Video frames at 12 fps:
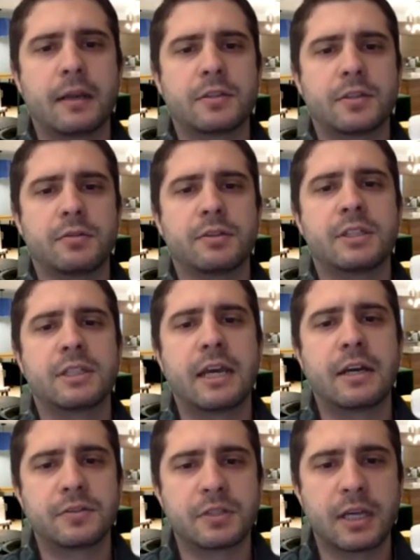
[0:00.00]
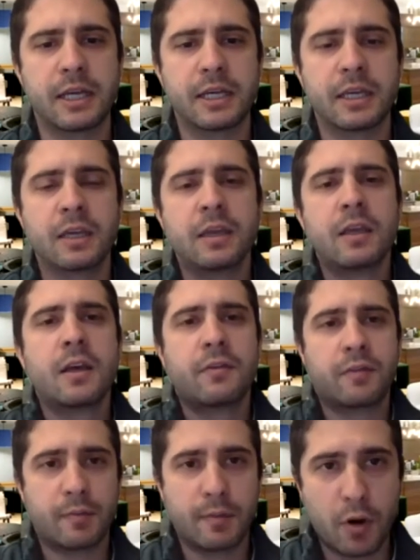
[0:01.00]
So it sounds like
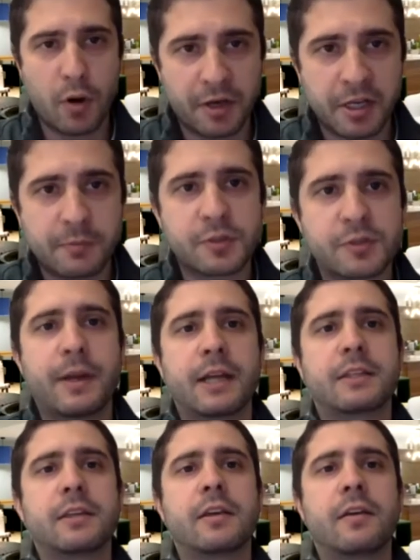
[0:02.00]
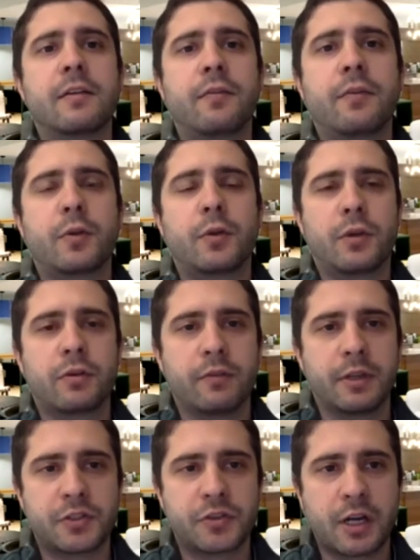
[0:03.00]
from a marketing perspective, you're
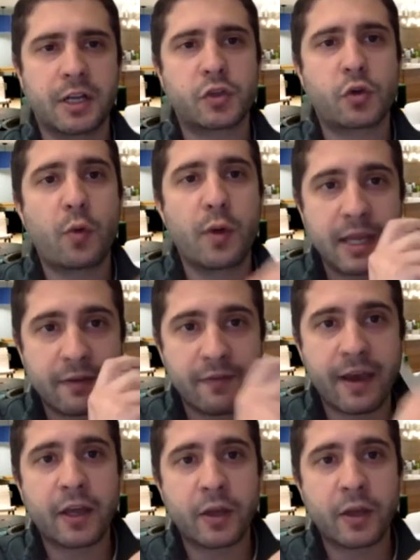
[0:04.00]
really trying to tweak value